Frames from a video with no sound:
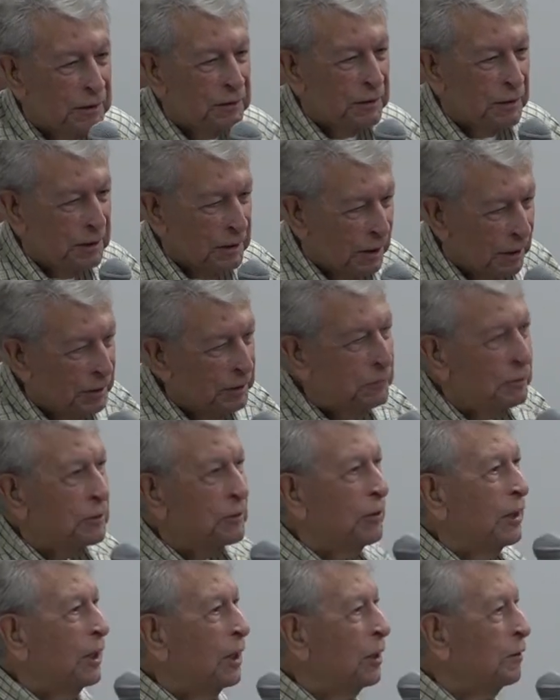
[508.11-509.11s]
of the
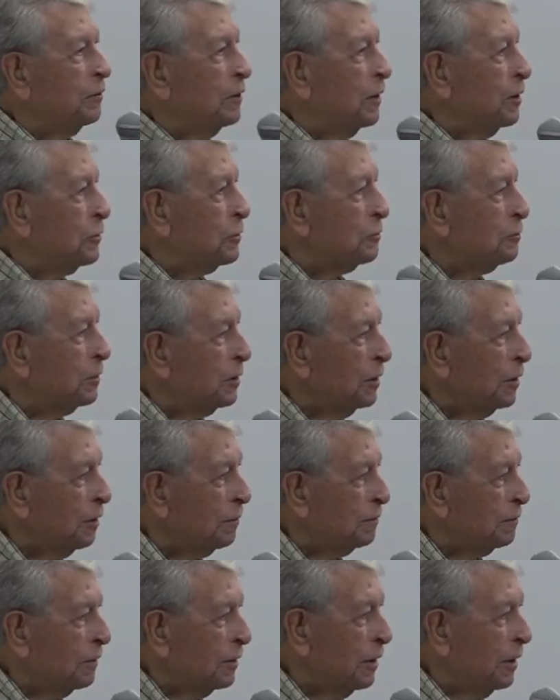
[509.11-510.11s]
100th anniversary
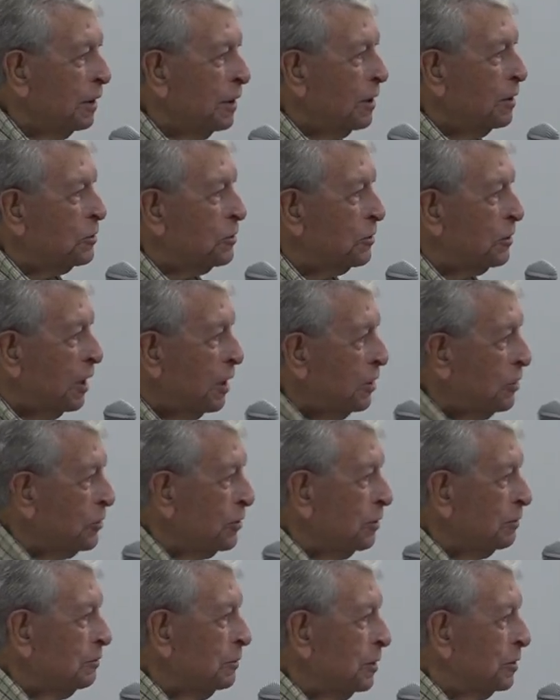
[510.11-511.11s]
of the
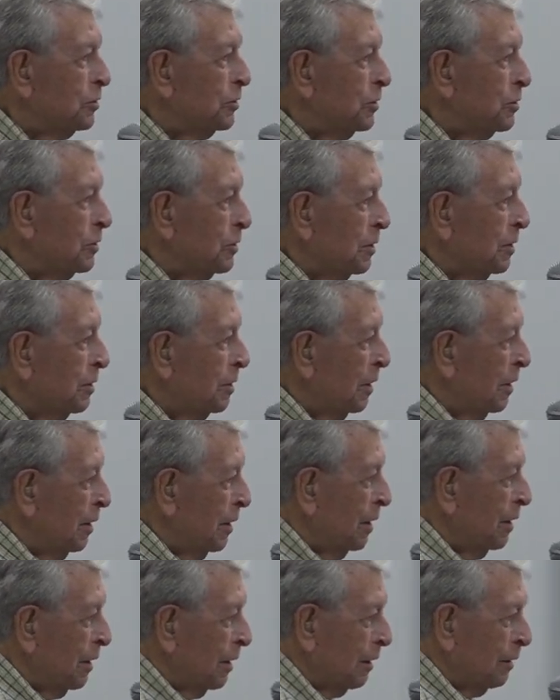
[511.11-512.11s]
station, which is a
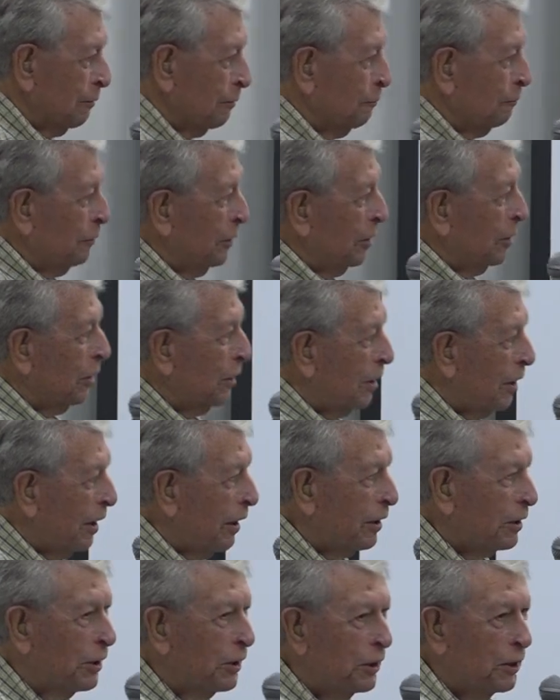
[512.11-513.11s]
real
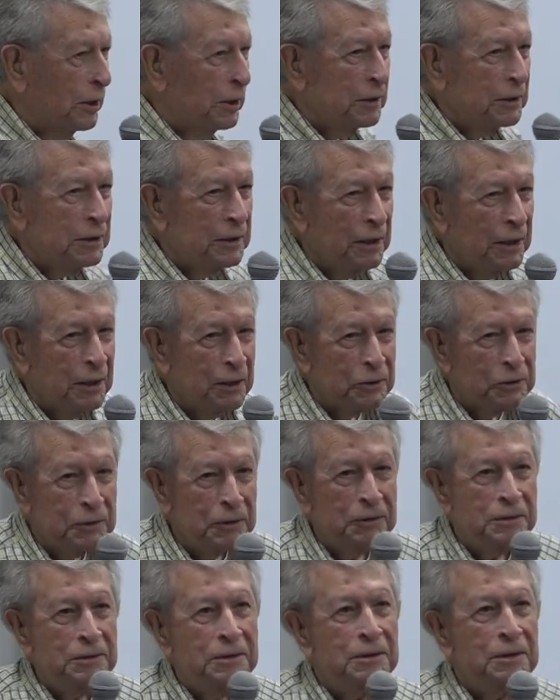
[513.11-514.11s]
icon in
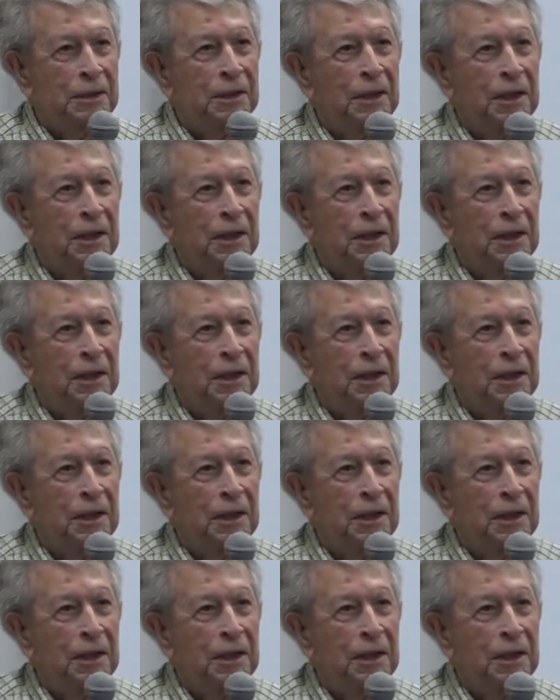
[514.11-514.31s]
Ashland.